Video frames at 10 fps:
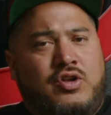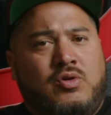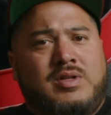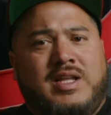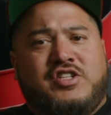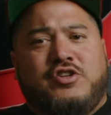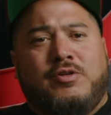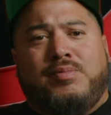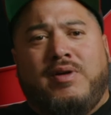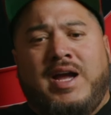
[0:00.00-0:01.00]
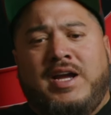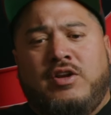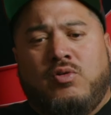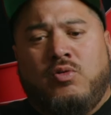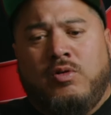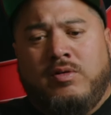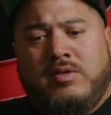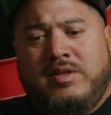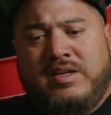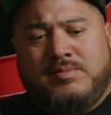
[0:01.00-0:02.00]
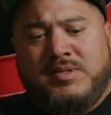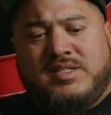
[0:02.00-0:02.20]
don't let your pride or these